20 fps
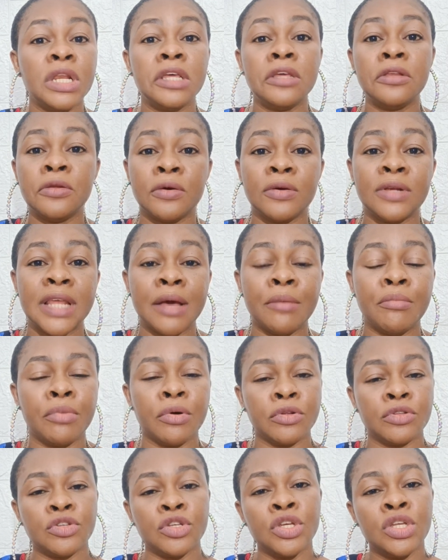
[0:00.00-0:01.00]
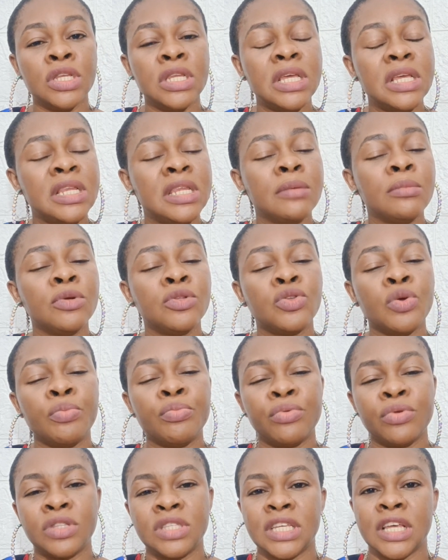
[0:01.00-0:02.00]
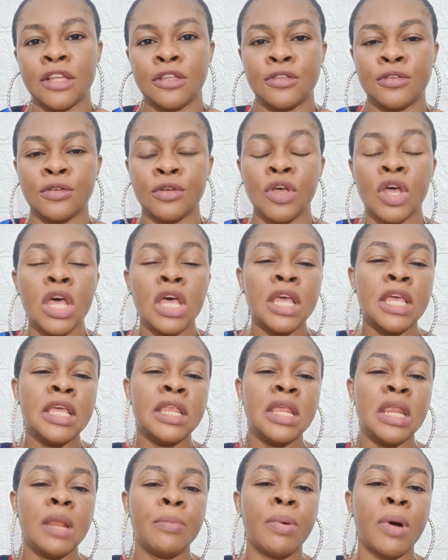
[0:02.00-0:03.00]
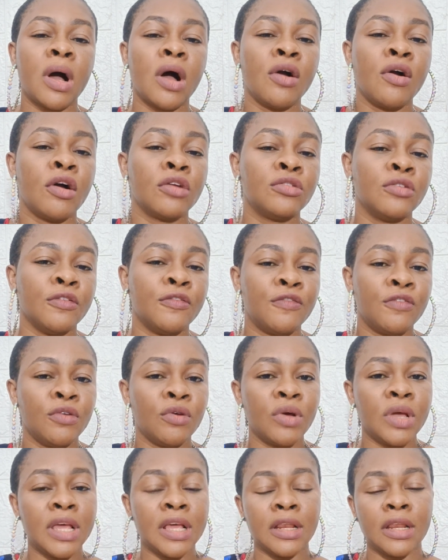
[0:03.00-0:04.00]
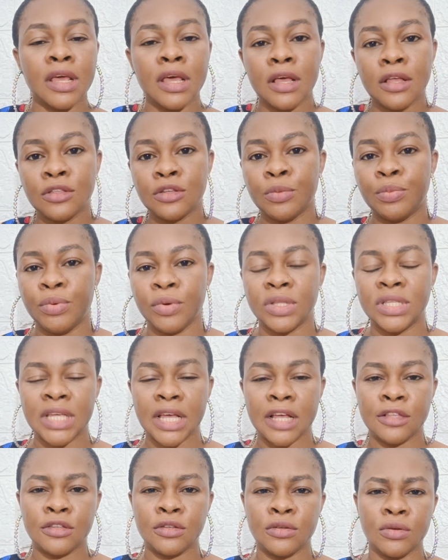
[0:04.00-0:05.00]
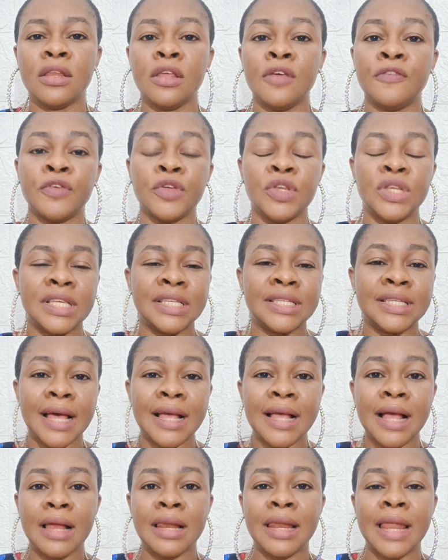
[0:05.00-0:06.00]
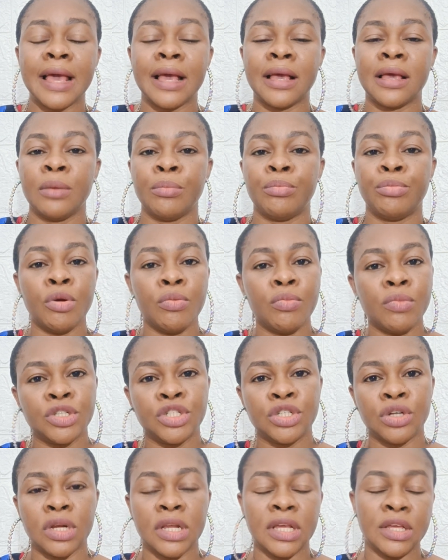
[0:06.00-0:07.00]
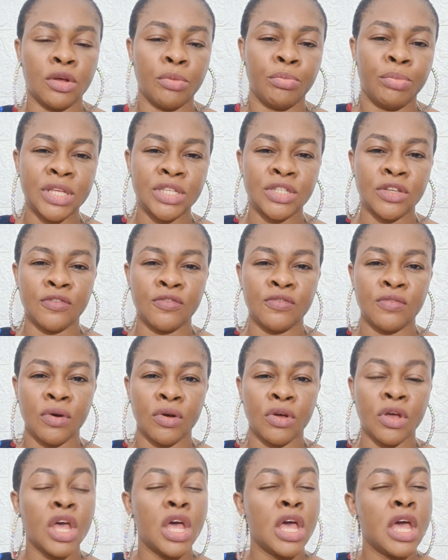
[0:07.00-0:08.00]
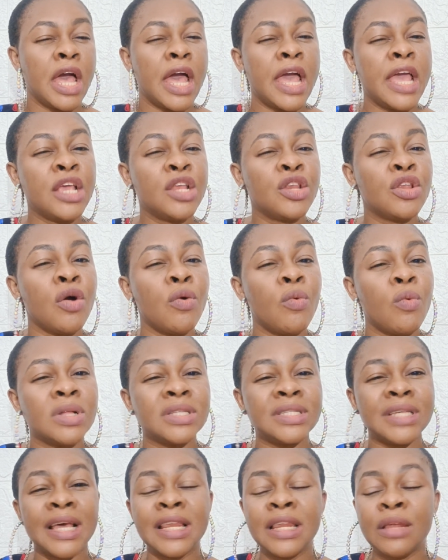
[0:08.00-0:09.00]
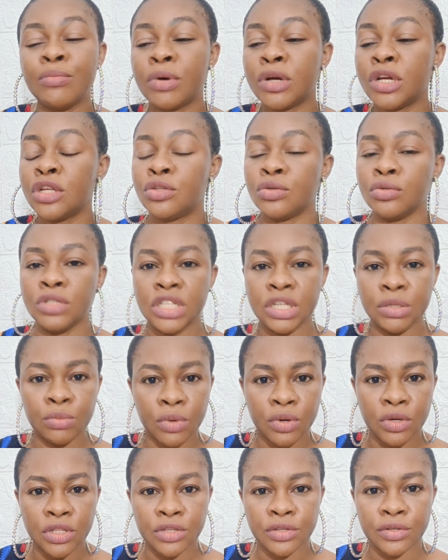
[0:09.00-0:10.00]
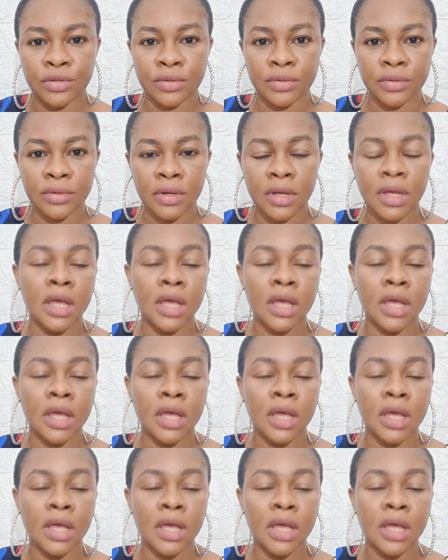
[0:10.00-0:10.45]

really know them, but you need him to protect you. You need the power of God to flow in to protect you. If you desire like promotion in your place of work and you don't want anybody to demote you,